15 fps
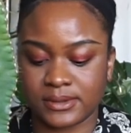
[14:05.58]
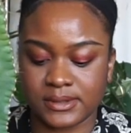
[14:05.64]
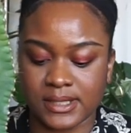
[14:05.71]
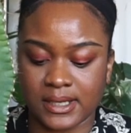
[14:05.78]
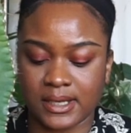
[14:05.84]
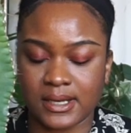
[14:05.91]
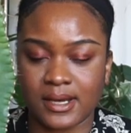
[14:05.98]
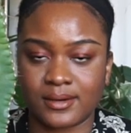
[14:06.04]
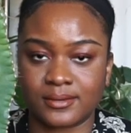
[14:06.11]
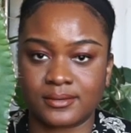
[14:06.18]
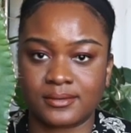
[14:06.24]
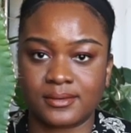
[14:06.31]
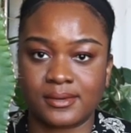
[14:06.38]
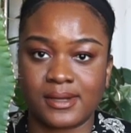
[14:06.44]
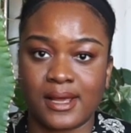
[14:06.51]
take it out
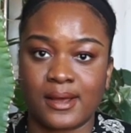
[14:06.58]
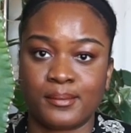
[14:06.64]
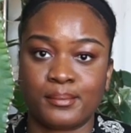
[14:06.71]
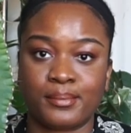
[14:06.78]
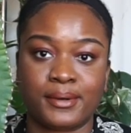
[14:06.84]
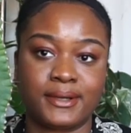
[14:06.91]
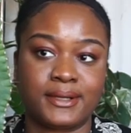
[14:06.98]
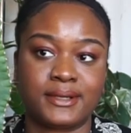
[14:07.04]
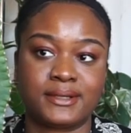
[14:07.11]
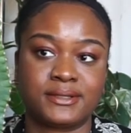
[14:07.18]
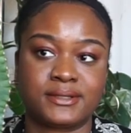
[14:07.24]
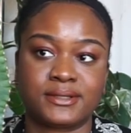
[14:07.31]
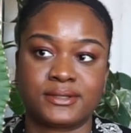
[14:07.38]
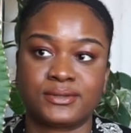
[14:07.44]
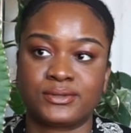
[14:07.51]
and put it
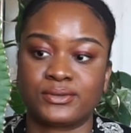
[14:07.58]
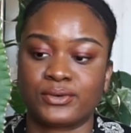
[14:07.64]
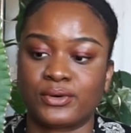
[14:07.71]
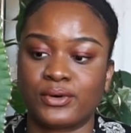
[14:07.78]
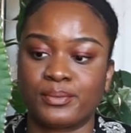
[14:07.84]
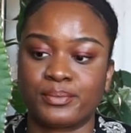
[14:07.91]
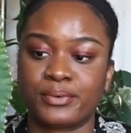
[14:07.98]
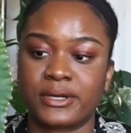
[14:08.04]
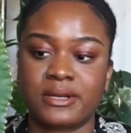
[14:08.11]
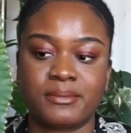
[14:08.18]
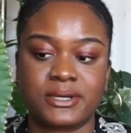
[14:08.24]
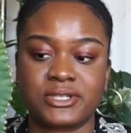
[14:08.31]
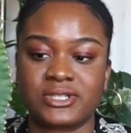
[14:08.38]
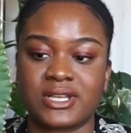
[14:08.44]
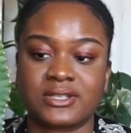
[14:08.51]
into its new home. Pretty
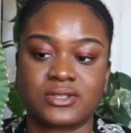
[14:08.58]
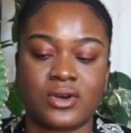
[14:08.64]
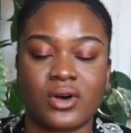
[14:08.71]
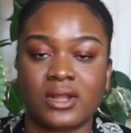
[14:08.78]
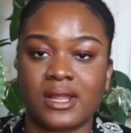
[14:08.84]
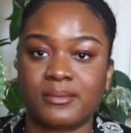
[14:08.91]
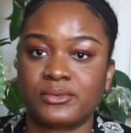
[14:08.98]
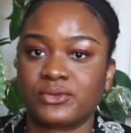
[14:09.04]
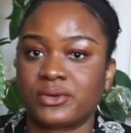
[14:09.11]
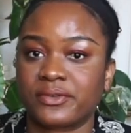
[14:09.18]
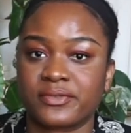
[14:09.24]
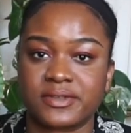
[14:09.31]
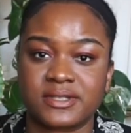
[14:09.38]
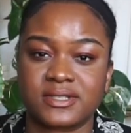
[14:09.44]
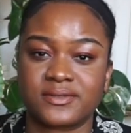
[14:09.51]
much that's all I'm doing
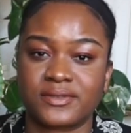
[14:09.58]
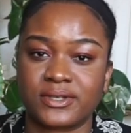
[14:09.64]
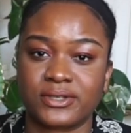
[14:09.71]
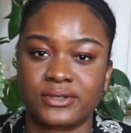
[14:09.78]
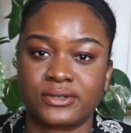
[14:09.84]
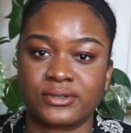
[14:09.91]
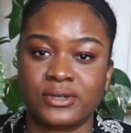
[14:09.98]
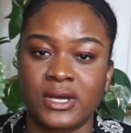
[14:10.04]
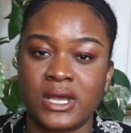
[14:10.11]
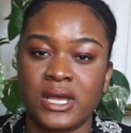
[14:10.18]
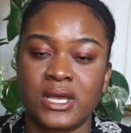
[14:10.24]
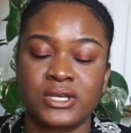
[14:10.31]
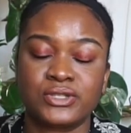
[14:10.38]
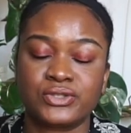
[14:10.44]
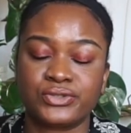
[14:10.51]
for this video.
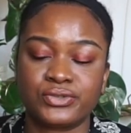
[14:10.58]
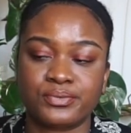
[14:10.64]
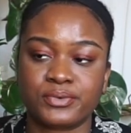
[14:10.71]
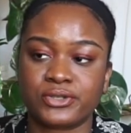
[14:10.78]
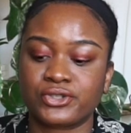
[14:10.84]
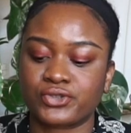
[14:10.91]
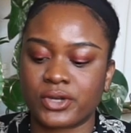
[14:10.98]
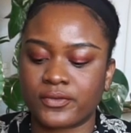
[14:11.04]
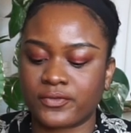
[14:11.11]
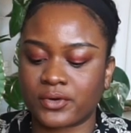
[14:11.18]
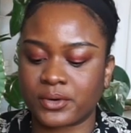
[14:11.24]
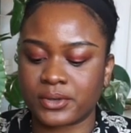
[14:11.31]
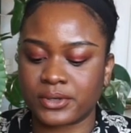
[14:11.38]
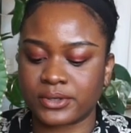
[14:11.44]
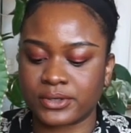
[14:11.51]
Super
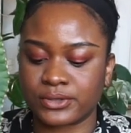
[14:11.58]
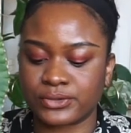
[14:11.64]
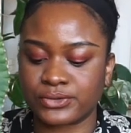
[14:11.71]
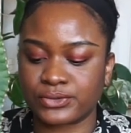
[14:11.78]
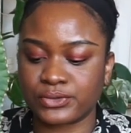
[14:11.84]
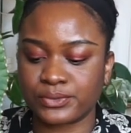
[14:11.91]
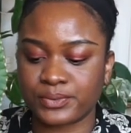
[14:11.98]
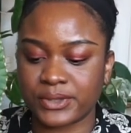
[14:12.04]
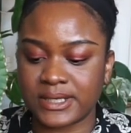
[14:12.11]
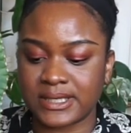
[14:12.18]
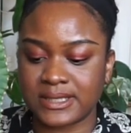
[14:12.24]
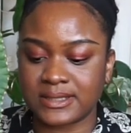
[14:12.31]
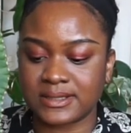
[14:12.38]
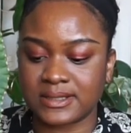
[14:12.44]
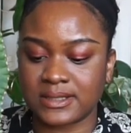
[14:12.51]
straightforward, super
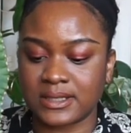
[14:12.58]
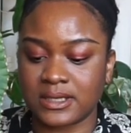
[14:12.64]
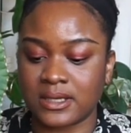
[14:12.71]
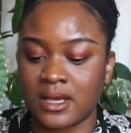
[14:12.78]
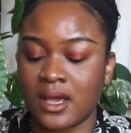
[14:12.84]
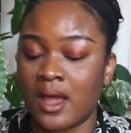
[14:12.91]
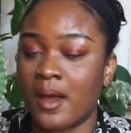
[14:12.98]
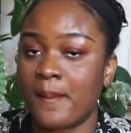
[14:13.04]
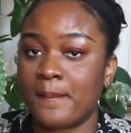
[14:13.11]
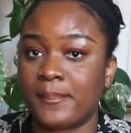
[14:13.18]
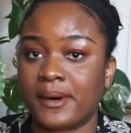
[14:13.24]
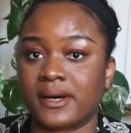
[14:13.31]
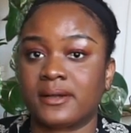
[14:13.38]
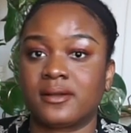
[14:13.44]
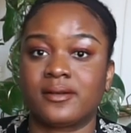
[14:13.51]
easy,
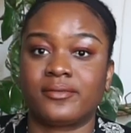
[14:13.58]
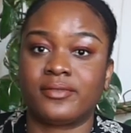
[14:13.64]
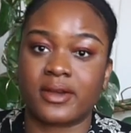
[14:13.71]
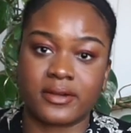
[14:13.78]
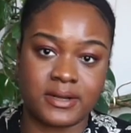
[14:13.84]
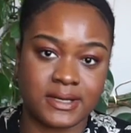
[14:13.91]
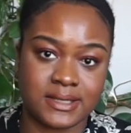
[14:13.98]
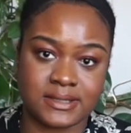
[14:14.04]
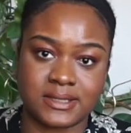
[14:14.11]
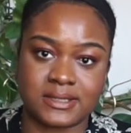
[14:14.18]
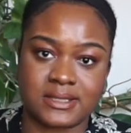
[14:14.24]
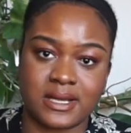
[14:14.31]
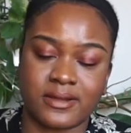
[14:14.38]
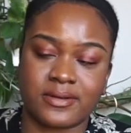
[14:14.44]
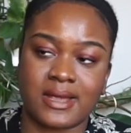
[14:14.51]
but very
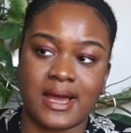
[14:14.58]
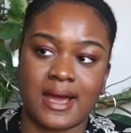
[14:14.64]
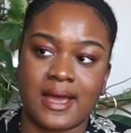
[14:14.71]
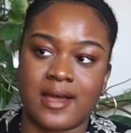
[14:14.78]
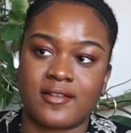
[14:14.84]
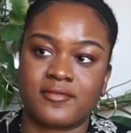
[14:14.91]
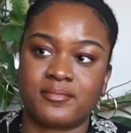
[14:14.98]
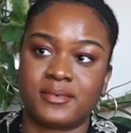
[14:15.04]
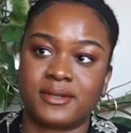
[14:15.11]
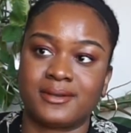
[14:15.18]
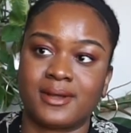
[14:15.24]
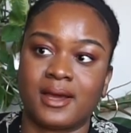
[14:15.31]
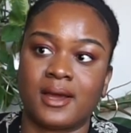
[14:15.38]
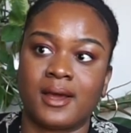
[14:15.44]
necessary. I have been